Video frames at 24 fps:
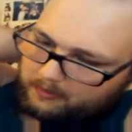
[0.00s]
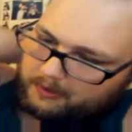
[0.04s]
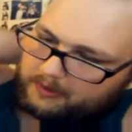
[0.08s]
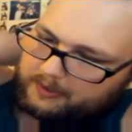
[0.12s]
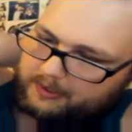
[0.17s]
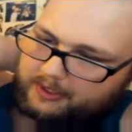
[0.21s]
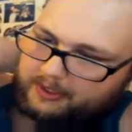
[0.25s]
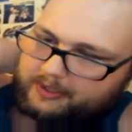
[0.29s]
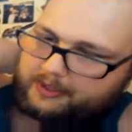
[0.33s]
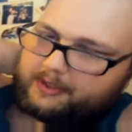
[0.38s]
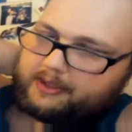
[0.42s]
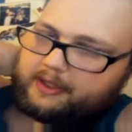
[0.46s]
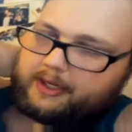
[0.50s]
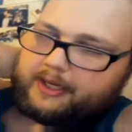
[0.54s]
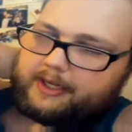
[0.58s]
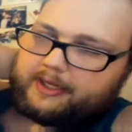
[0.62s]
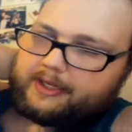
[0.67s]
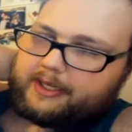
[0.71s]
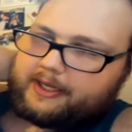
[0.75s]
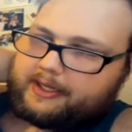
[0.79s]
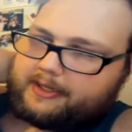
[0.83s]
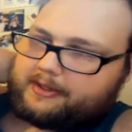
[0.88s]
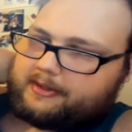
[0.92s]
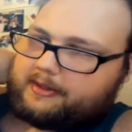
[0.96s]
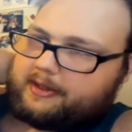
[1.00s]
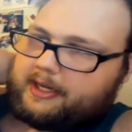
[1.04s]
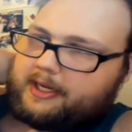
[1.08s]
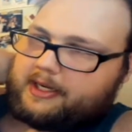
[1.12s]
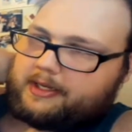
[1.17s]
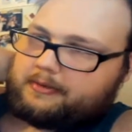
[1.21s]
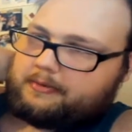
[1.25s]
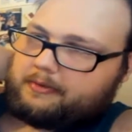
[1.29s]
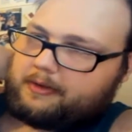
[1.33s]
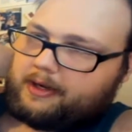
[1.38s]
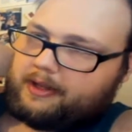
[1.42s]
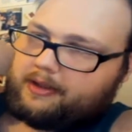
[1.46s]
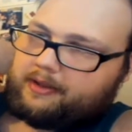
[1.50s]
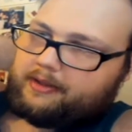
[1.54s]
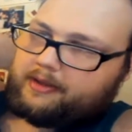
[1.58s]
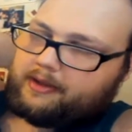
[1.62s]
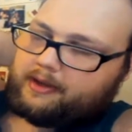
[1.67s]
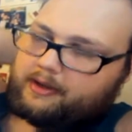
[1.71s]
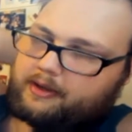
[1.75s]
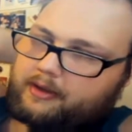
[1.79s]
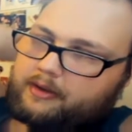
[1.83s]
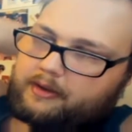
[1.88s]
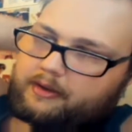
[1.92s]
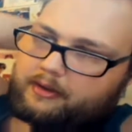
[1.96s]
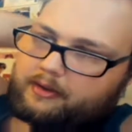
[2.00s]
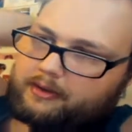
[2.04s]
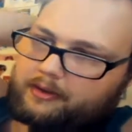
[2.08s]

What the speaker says: Do this the night. That's the last one, I think.